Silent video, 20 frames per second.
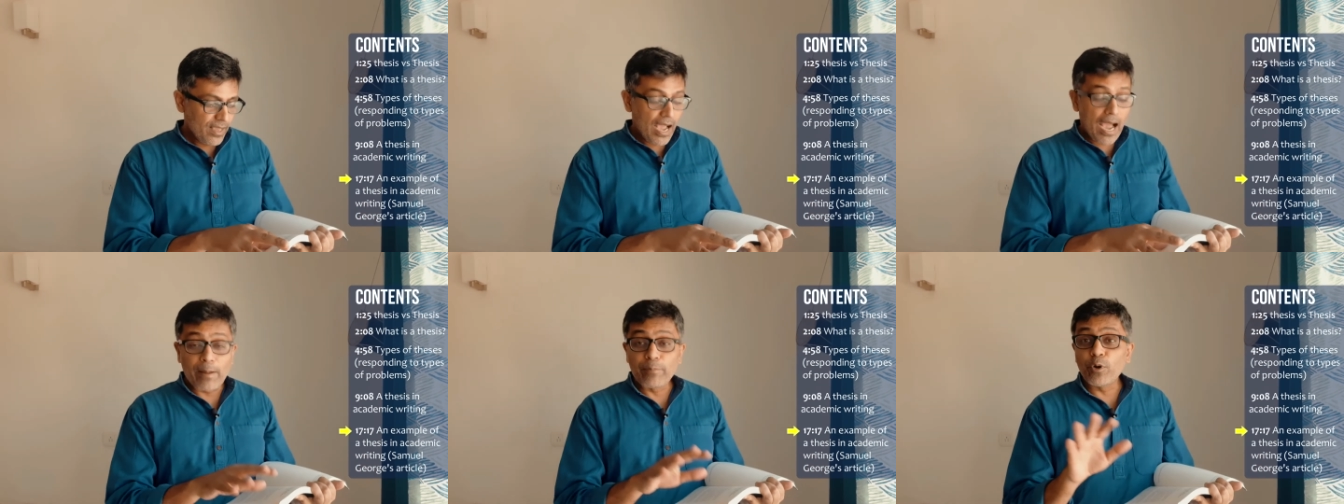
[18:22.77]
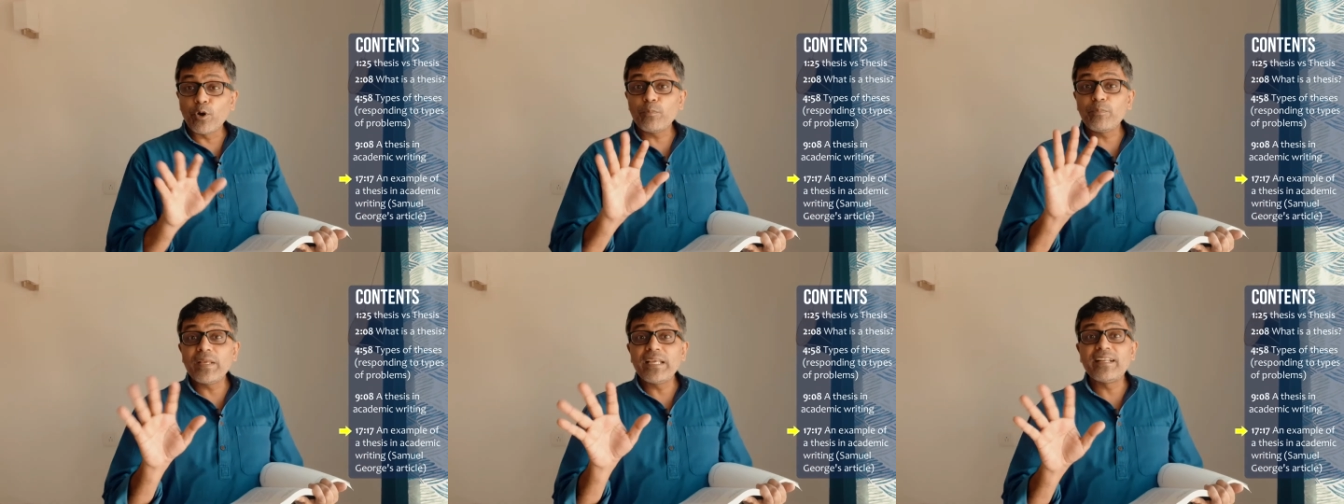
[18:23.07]
I'm
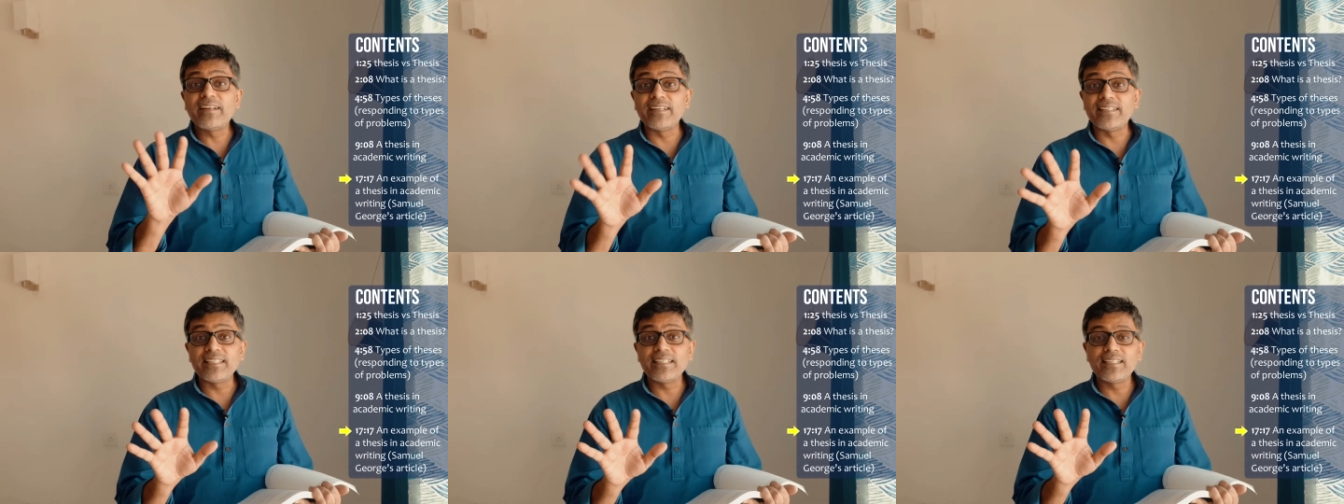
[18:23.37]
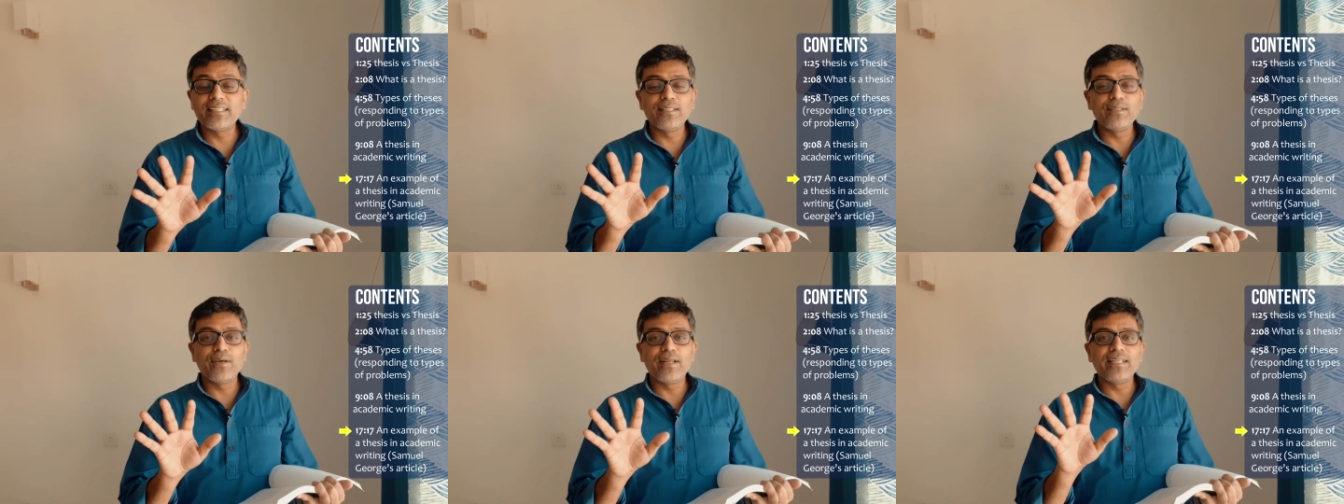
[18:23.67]
not being
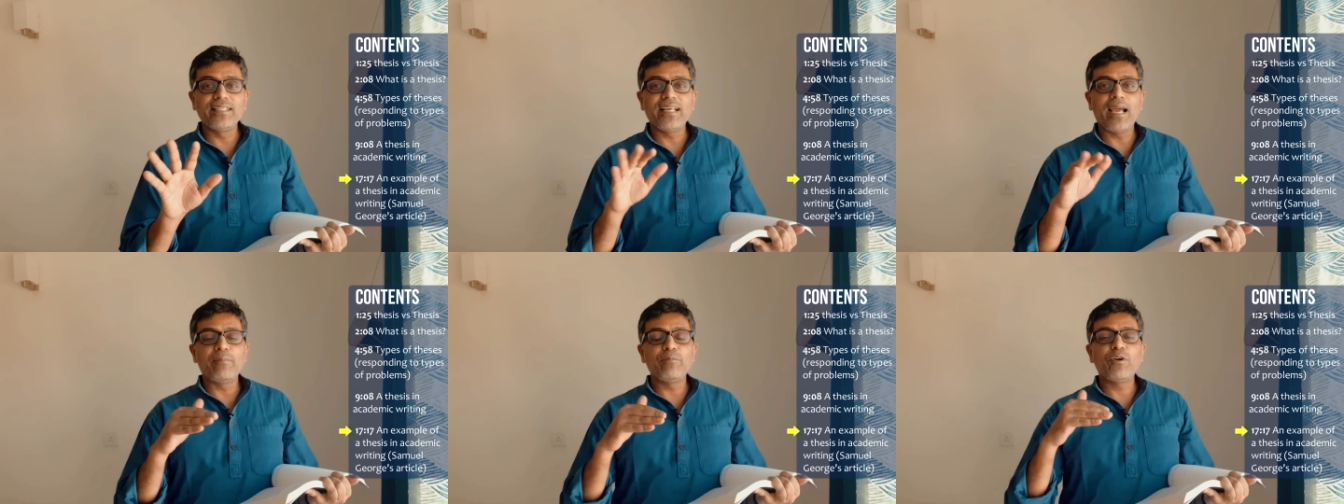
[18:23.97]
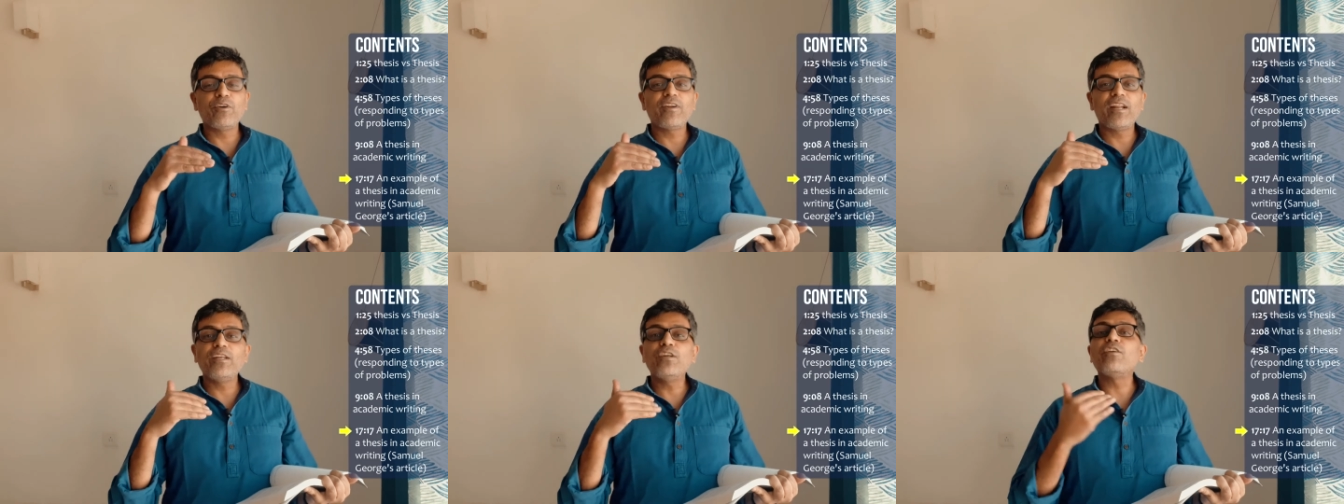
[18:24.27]
critical or anything. I'm
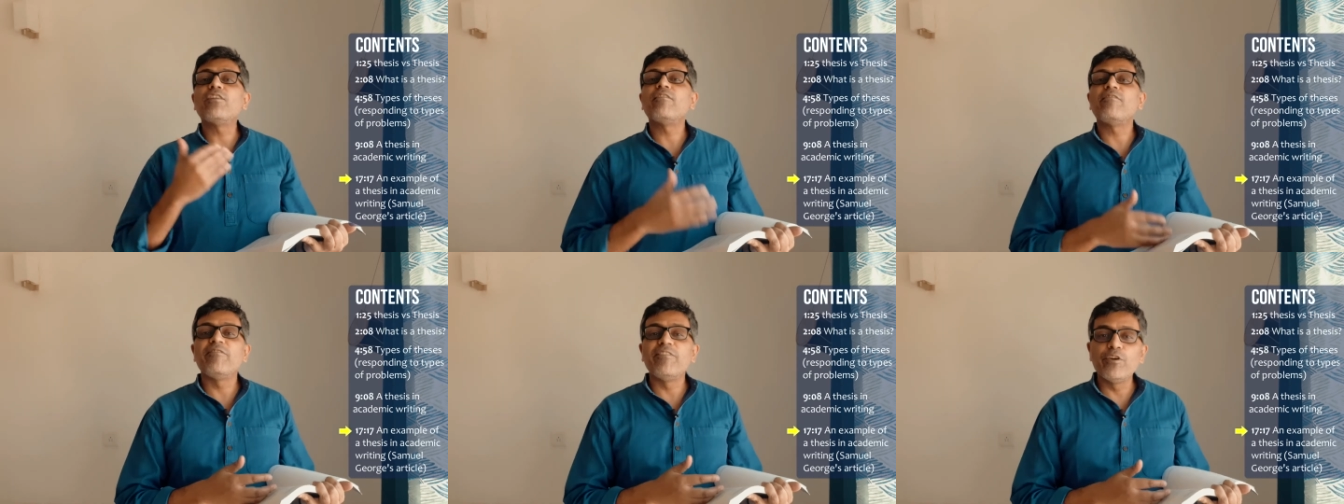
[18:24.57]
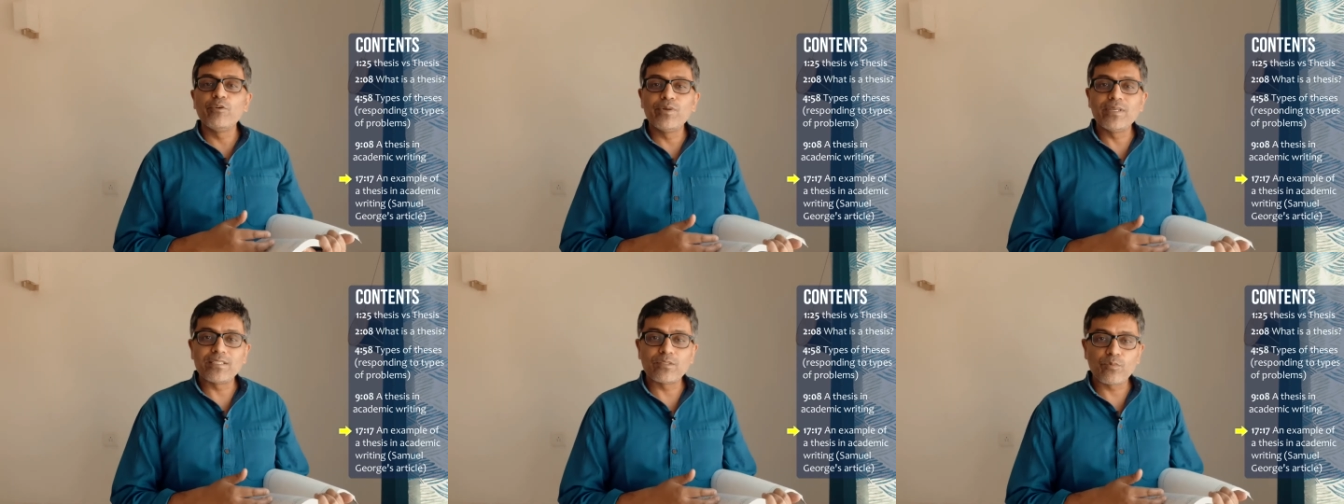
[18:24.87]
not trying to
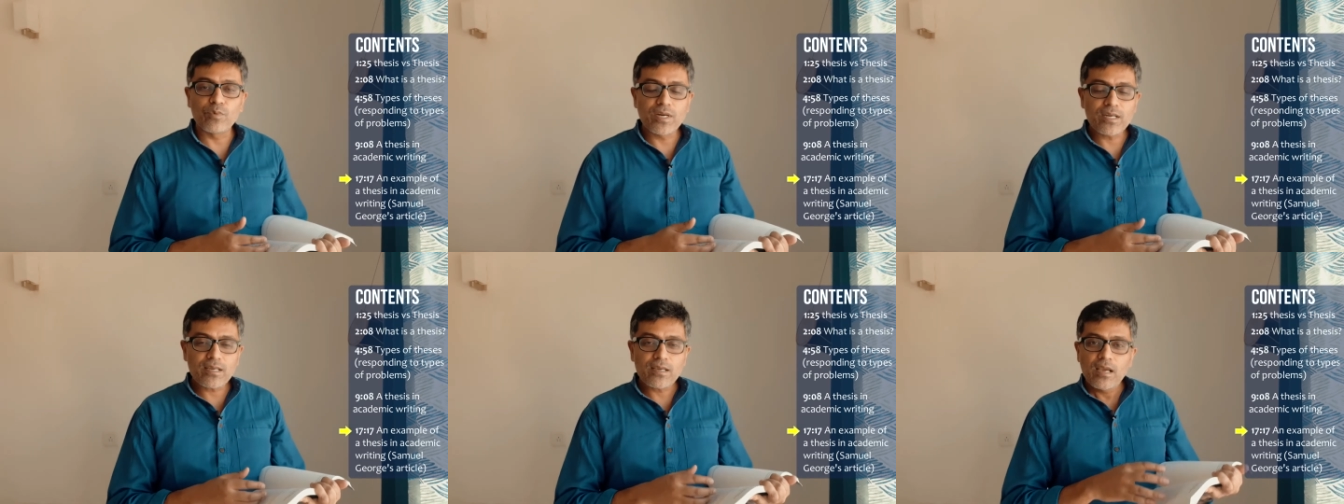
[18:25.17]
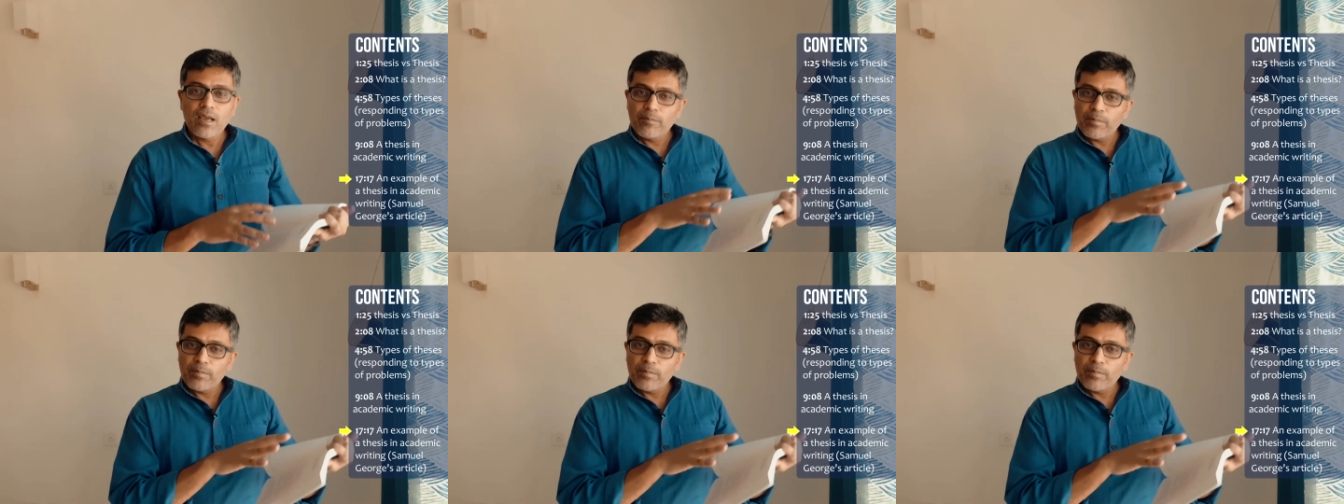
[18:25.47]
review his work,